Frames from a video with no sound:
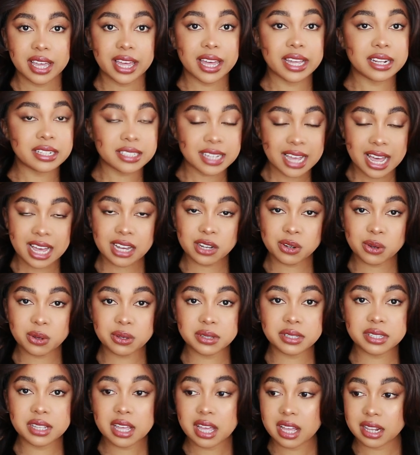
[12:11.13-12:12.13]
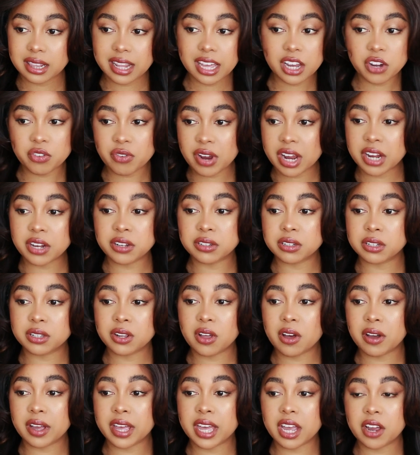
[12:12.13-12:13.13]
It tangles like regular
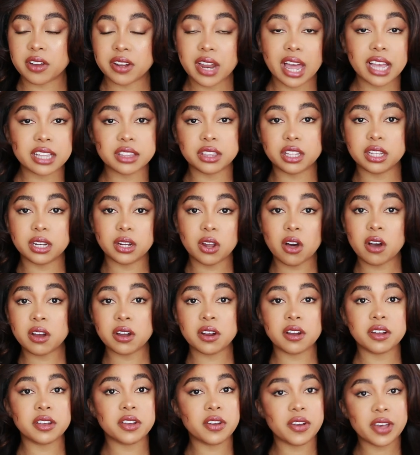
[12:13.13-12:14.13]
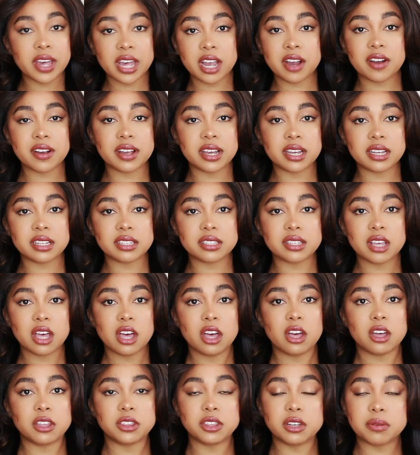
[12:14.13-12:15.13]
long hair. Like the longer your hair is,
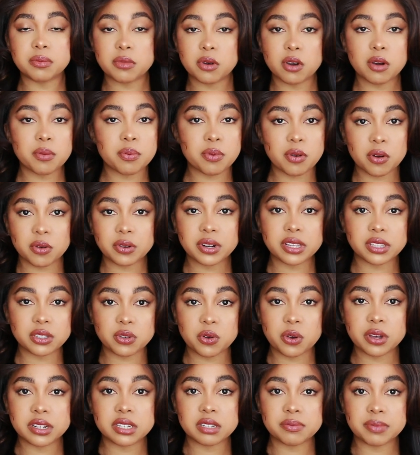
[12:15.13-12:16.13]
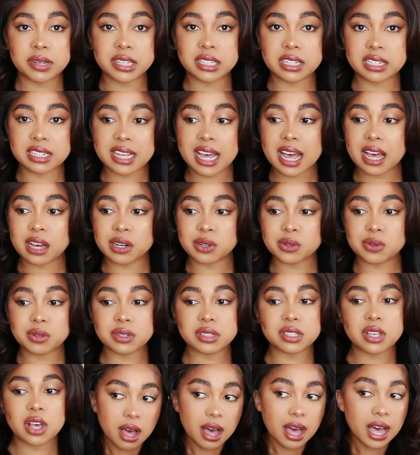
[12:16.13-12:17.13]
the more prone it's going to be to
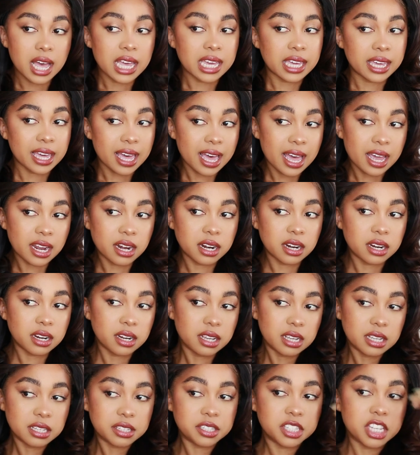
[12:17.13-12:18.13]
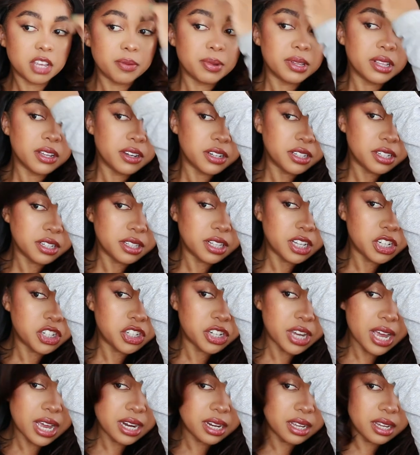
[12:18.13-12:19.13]
tangles. Again, similar to the
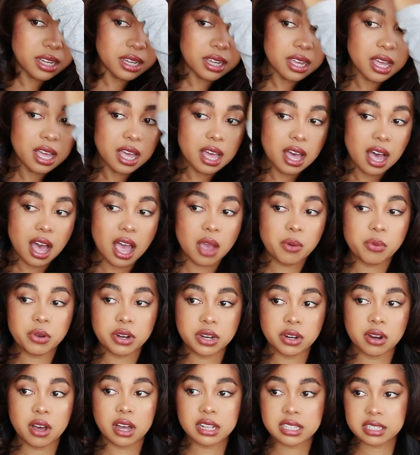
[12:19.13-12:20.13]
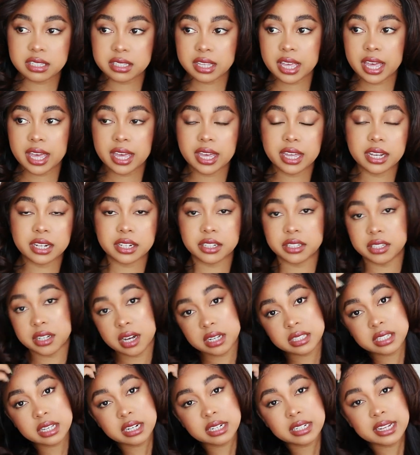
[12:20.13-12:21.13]
shedding, I would not say it
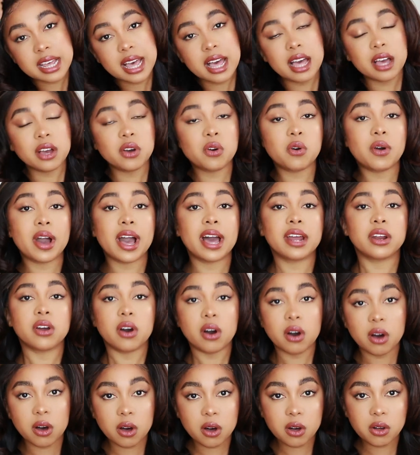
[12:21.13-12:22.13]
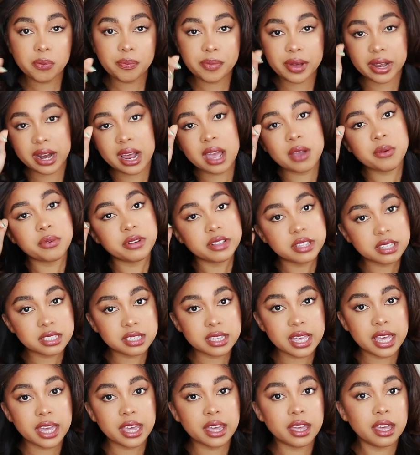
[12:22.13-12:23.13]
doesn't tangle at all, but I would
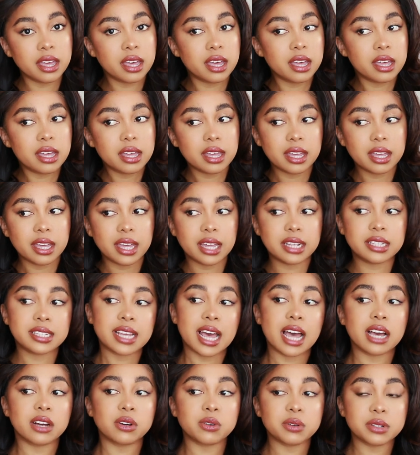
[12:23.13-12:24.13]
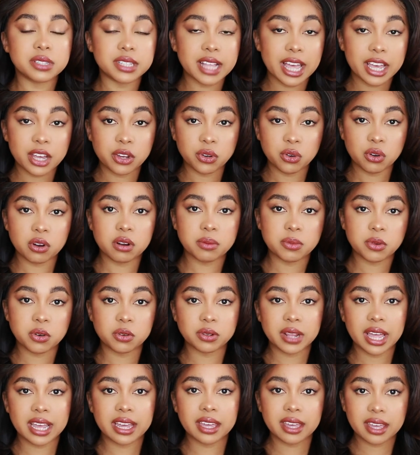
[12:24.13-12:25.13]
say it tangles like
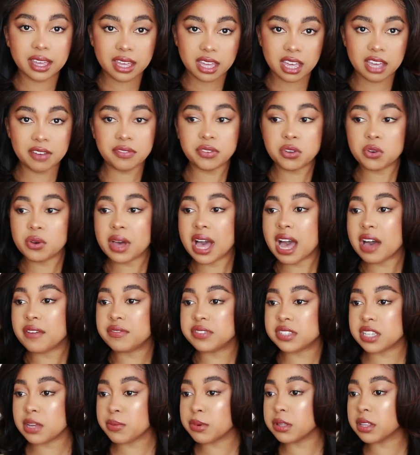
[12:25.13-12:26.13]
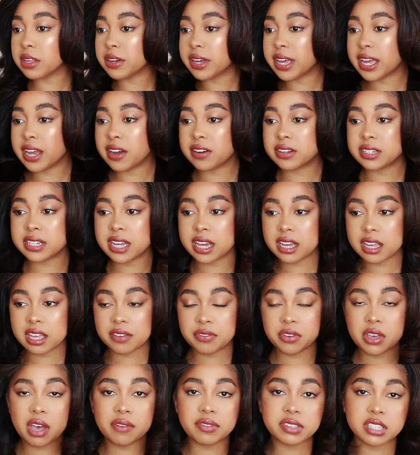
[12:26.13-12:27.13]
normal. Like if you have similar hair tech,
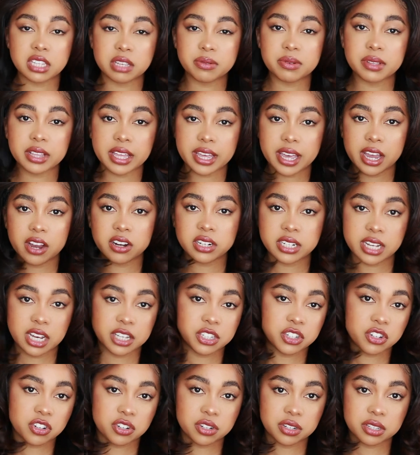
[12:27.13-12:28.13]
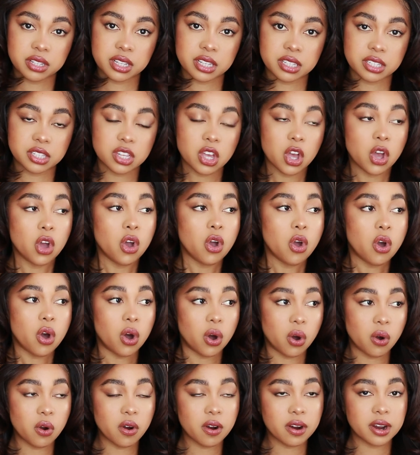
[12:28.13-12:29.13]
if you have a similar hair texture to this,
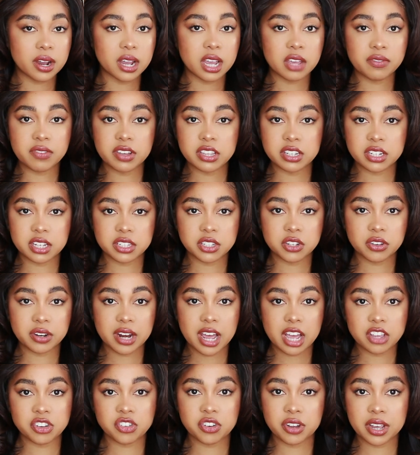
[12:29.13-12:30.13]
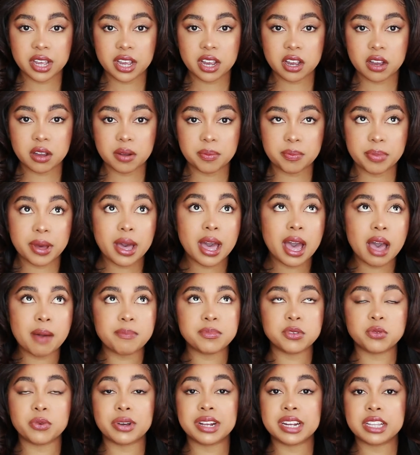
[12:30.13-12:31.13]
or even just your natural hair,
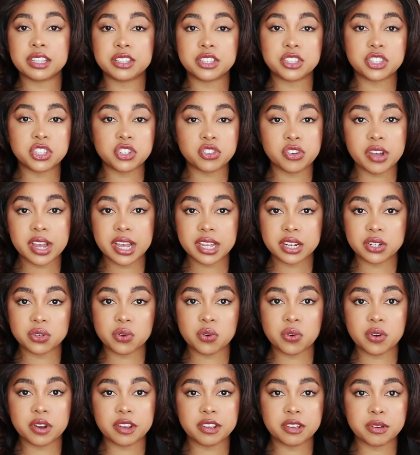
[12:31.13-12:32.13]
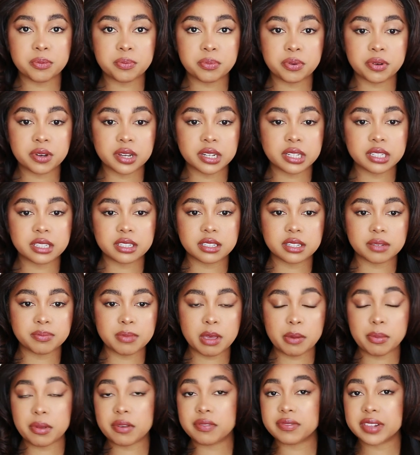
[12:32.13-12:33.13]
perhaps when it's straight or you put
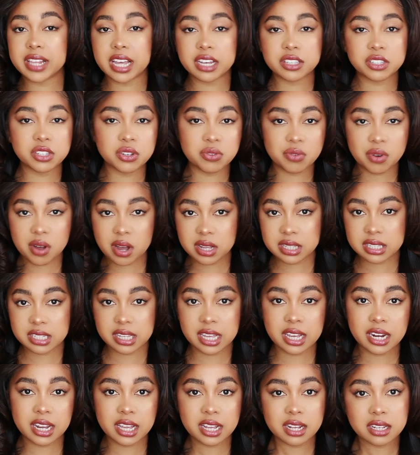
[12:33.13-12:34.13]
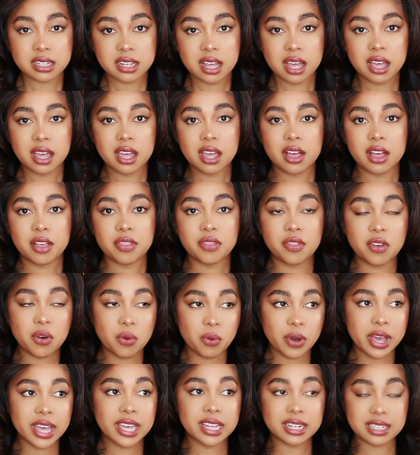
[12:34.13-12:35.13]
maybe flexi rods in it, the
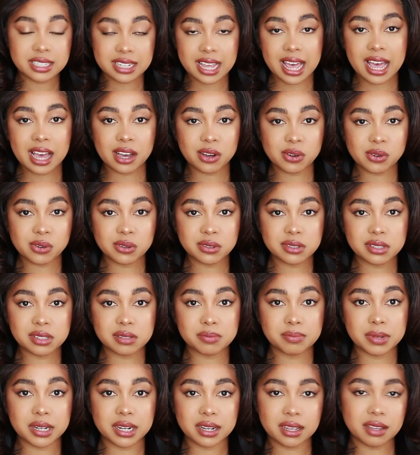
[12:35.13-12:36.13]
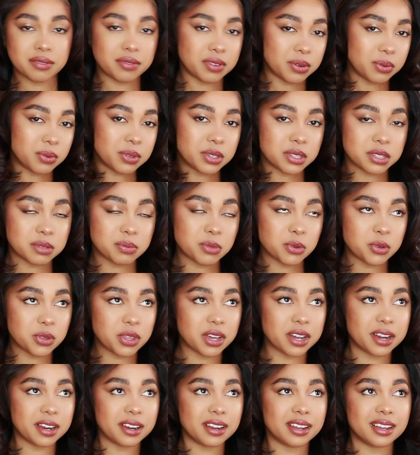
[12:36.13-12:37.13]
way it tangles, but if it was
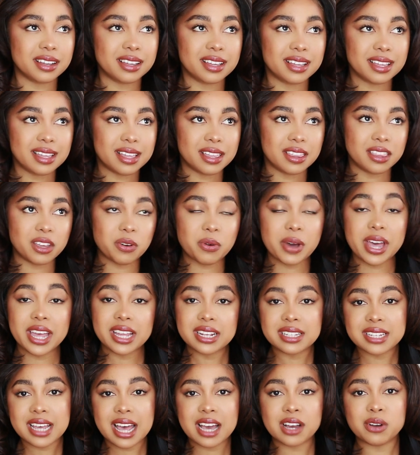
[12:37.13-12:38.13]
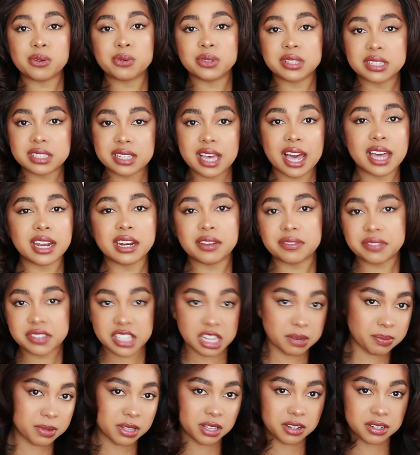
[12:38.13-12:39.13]
smoother, the way it tangles is kind of
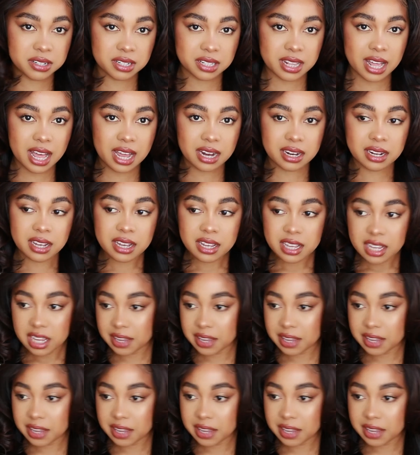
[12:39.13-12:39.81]
similar to that.